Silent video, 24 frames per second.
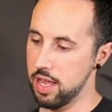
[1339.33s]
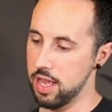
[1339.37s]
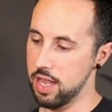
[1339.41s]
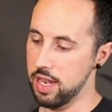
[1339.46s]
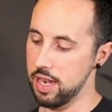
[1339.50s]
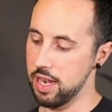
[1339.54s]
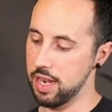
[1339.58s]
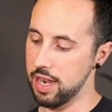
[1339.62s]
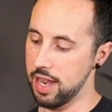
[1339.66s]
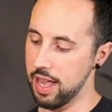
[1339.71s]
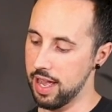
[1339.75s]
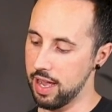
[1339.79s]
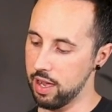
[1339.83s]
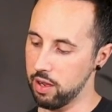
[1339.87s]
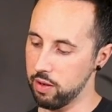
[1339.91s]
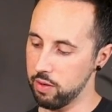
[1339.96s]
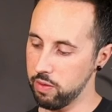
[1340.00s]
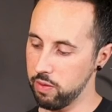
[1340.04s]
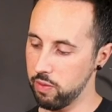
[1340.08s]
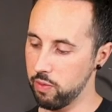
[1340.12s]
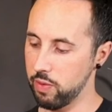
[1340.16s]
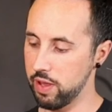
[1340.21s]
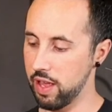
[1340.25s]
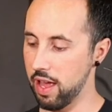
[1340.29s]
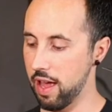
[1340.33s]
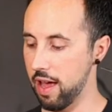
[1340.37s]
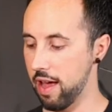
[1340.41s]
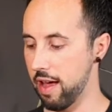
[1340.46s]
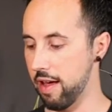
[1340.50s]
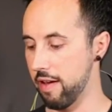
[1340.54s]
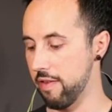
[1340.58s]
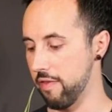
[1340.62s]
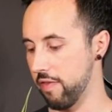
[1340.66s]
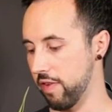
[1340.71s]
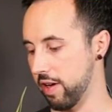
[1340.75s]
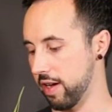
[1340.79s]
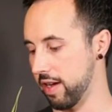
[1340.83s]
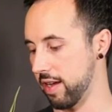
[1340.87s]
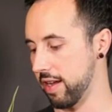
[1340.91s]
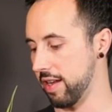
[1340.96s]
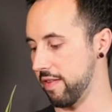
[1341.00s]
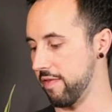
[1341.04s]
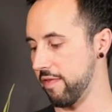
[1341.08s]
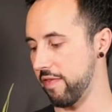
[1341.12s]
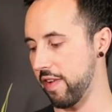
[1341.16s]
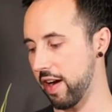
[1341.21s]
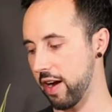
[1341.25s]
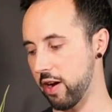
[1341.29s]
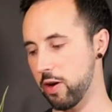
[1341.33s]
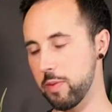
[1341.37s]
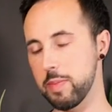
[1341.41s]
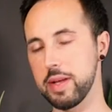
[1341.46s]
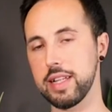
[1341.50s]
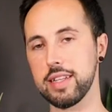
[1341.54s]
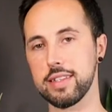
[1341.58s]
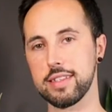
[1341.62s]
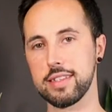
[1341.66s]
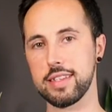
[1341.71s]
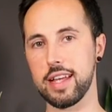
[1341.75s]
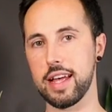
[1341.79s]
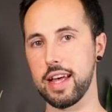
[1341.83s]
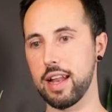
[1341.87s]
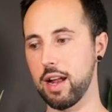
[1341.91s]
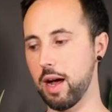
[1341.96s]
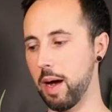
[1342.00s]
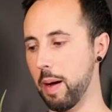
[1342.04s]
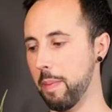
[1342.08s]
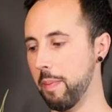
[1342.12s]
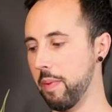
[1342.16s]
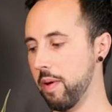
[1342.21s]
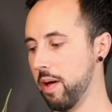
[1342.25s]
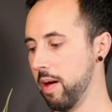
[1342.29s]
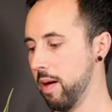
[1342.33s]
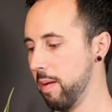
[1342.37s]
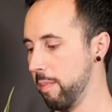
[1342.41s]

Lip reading: And now we have an environment set up